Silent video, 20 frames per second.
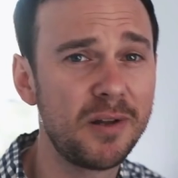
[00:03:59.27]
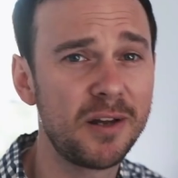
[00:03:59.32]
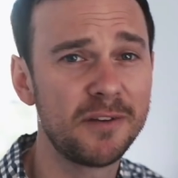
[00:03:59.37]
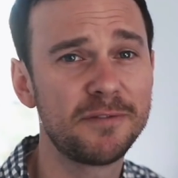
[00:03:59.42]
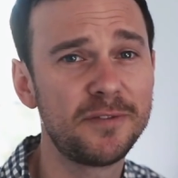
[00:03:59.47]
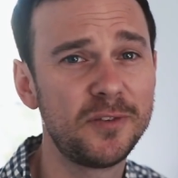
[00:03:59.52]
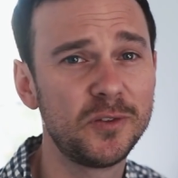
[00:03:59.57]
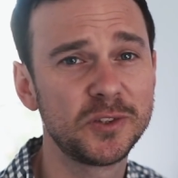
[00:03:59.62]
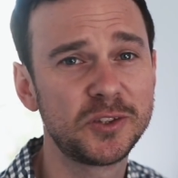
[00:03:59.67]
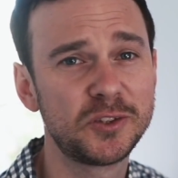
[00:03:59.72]
Blunt
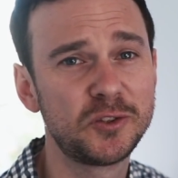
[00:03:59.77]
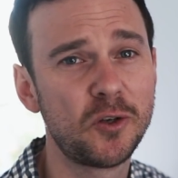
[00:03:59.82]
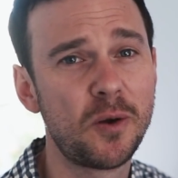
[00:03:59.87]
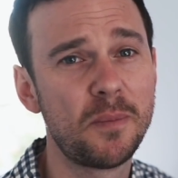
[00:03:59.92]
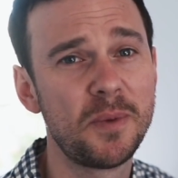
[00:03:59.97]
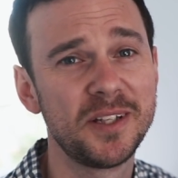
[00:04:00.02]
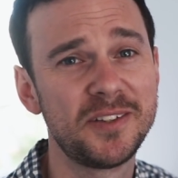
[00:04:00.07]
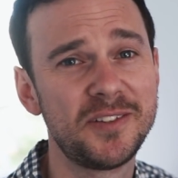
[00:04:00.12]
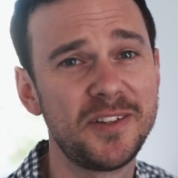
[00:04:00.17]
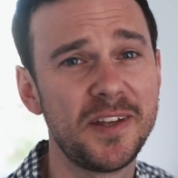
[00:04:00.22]
force
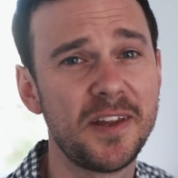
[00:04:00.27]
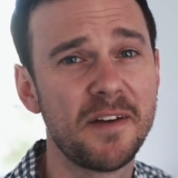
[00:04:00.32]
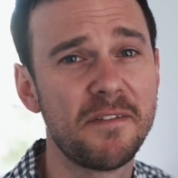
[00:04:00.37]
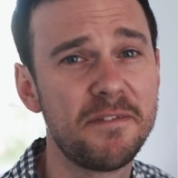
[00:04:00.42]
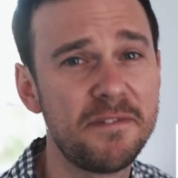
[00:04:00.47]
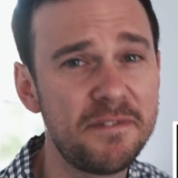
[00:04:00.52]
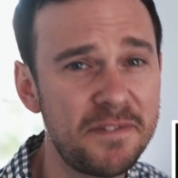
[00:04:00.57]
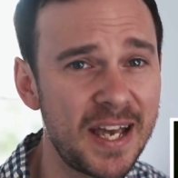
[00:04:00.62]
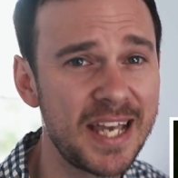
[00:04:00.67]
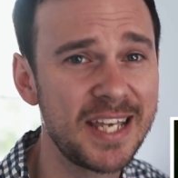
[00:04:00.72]
trauma to the
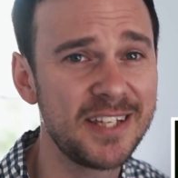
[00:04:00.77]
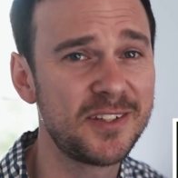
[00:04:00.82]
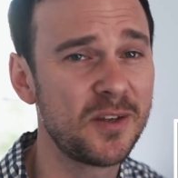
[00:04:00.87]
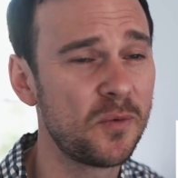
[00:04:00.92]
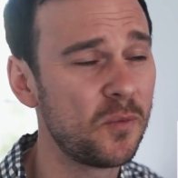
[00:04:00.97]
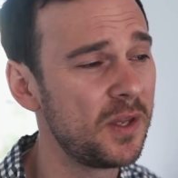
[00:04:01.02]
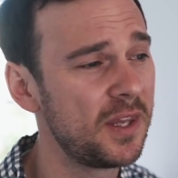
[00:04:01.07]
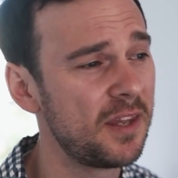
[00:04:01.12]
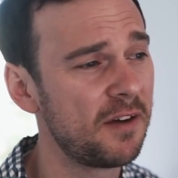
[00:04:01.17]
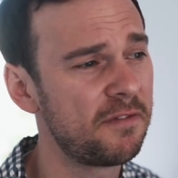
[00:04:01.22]
face
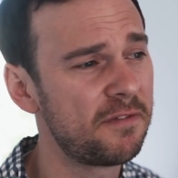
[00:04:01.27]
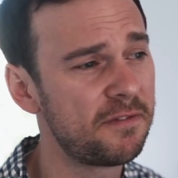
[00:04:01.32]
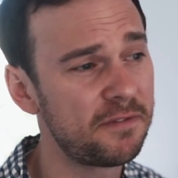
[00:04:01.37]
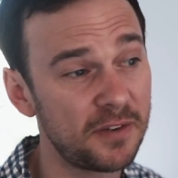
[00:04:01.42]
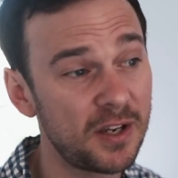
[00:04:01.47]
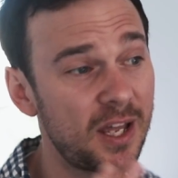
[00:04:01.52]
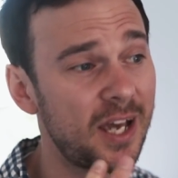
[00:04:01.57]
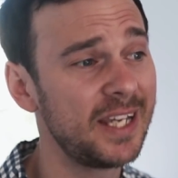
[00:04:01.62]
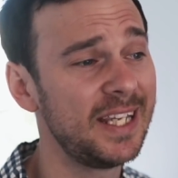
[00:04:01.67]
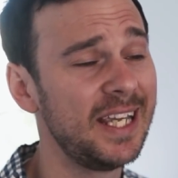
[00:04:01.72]
with a
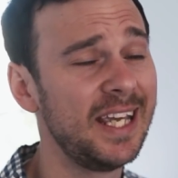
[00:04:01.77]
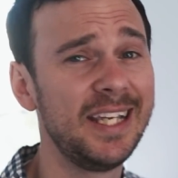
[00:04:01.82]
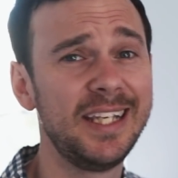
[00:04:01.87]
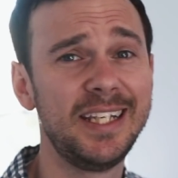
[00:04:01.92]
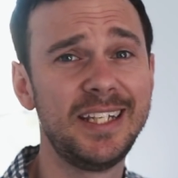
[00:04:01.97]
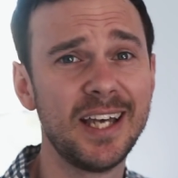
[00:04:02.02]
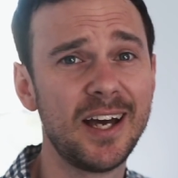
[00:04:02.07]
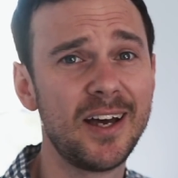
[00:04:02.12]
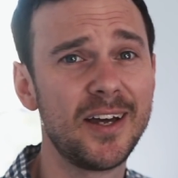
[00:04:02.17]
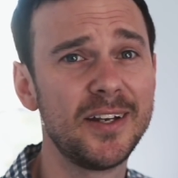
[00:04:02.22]

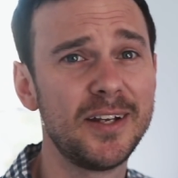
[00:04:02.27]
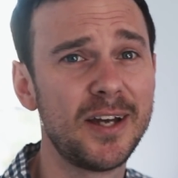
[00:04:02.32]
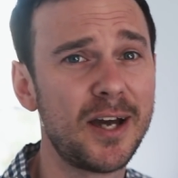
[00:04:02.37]
flying gun.